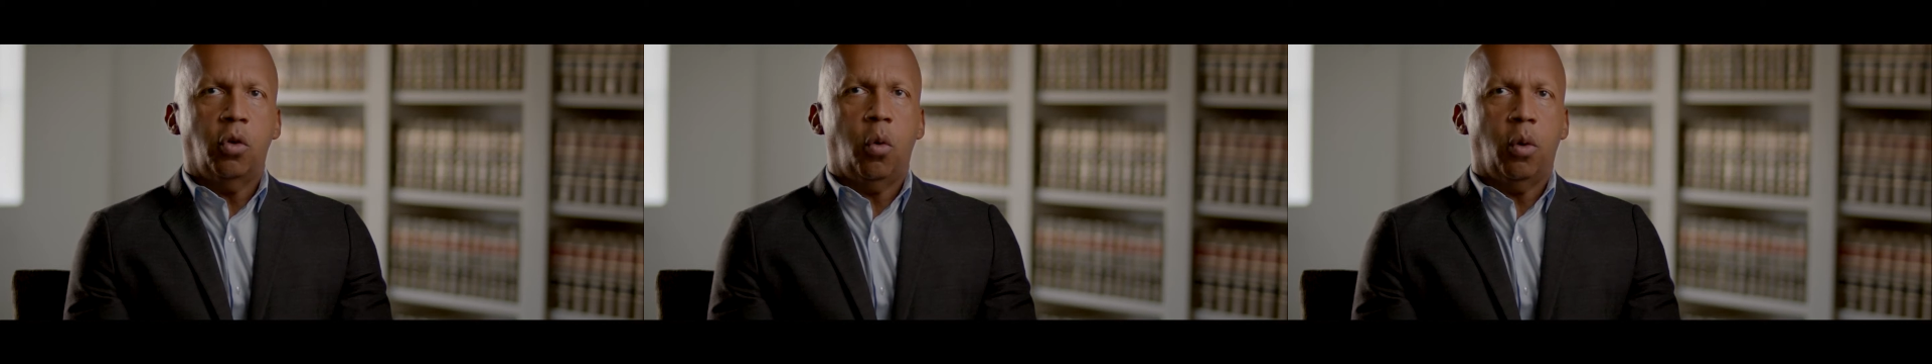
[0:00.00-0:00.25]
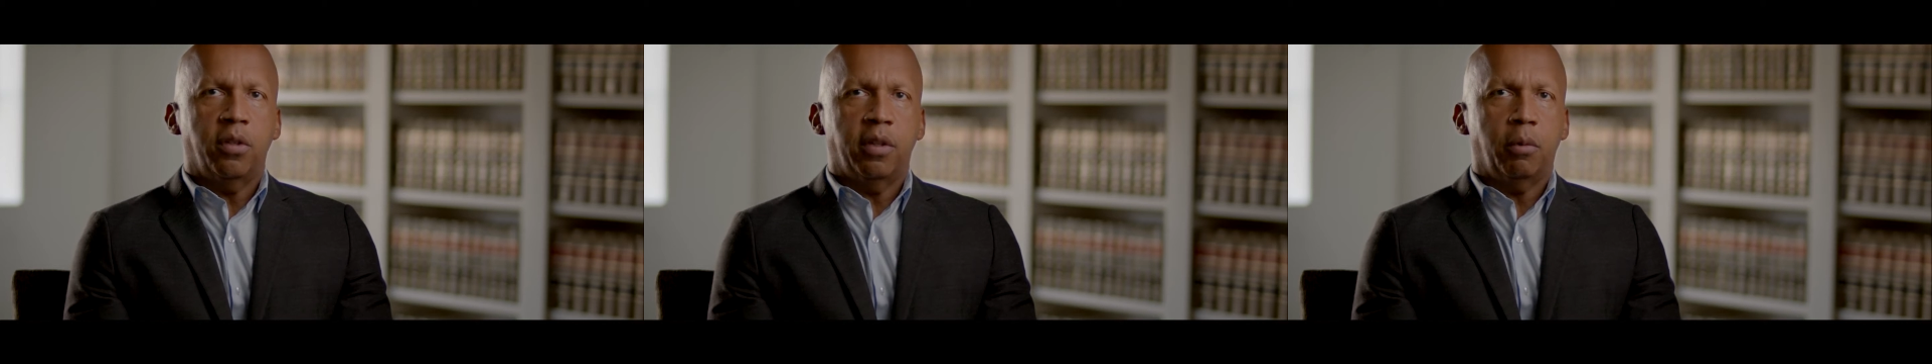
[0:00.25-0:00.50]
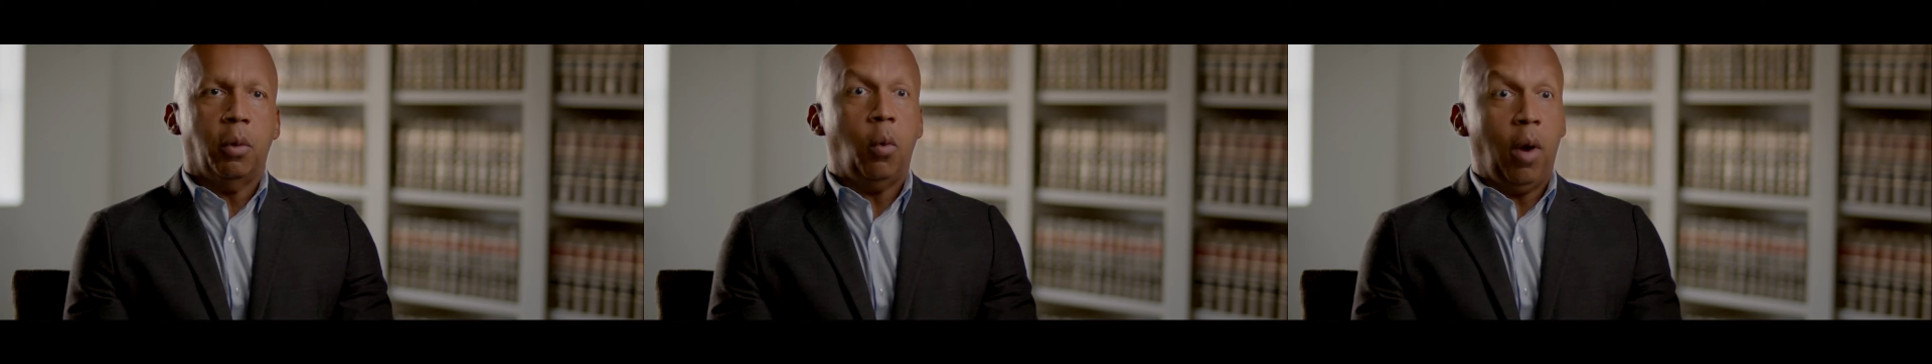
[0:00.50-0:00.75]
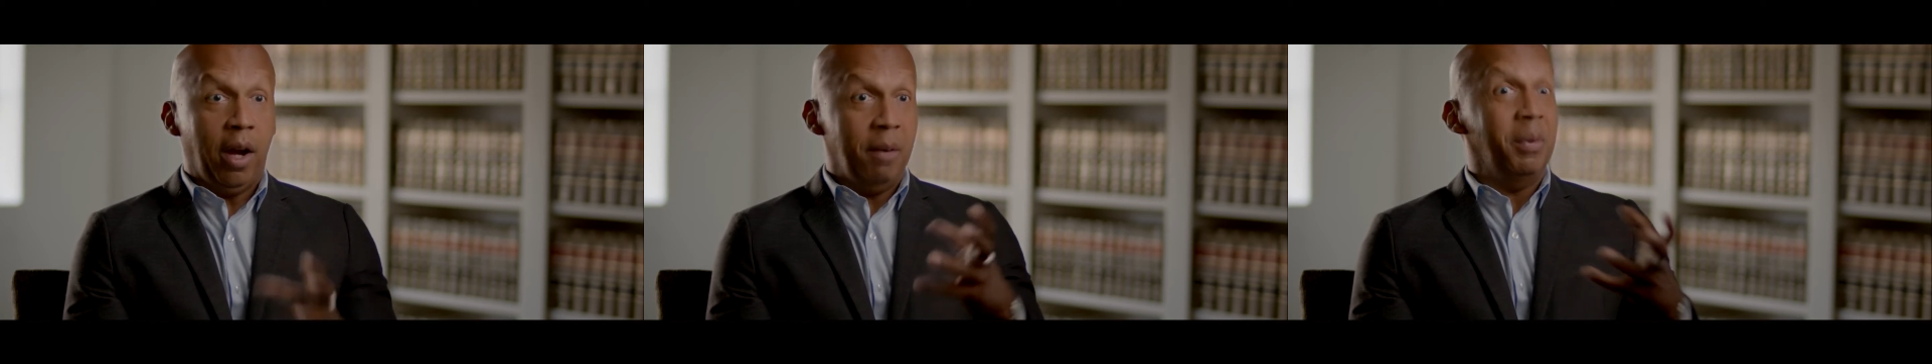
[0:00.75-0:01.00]
a course that
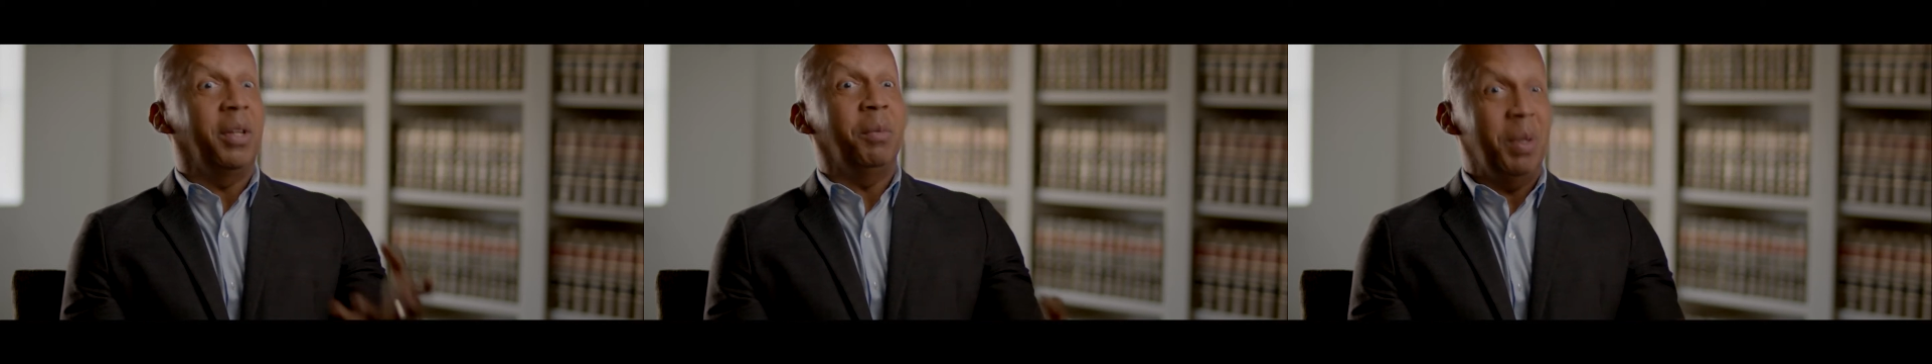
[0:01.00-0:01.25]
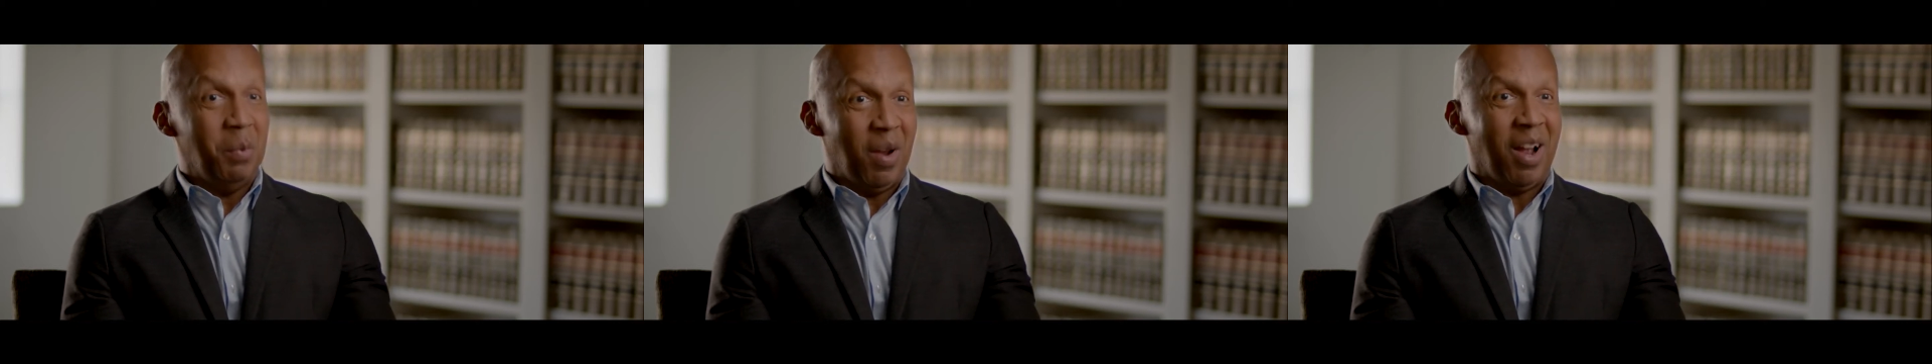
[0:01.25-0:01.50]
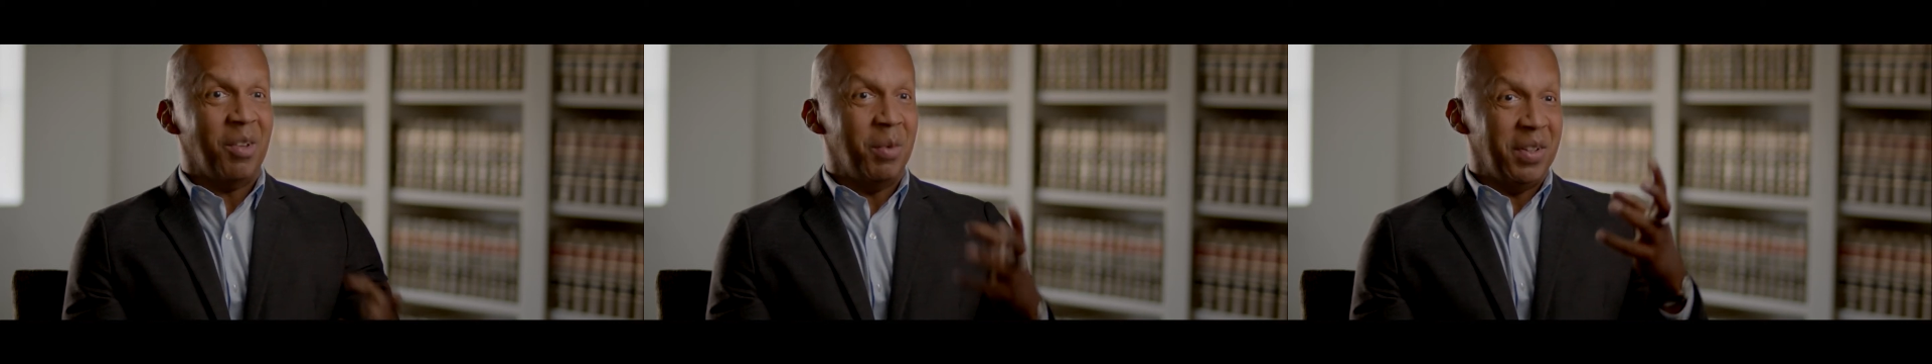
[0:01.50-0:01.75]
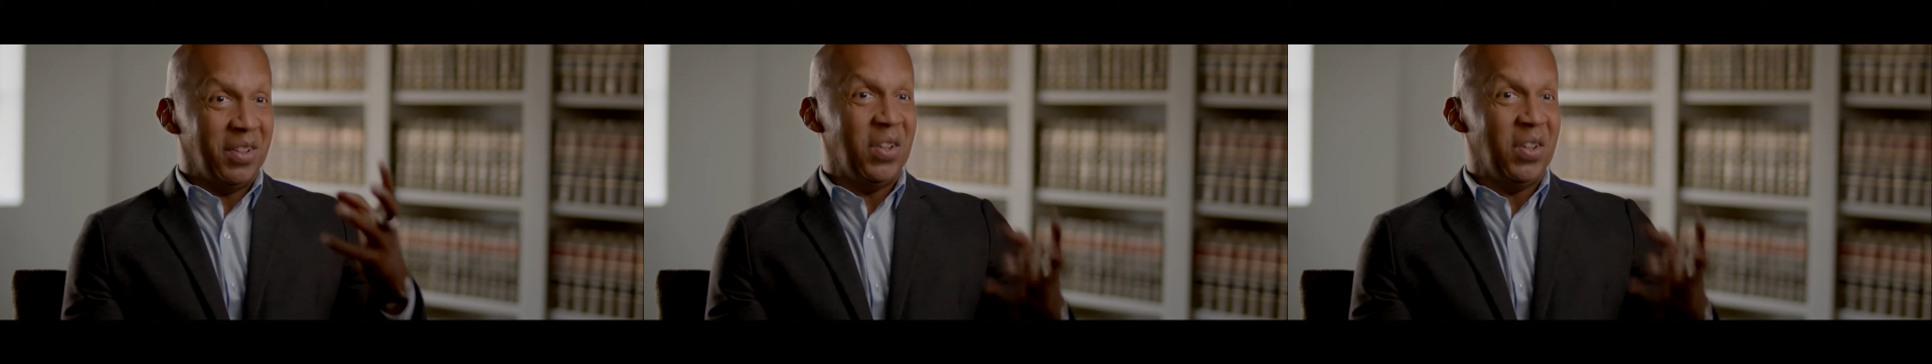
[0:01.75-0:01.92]
required me to be proximate,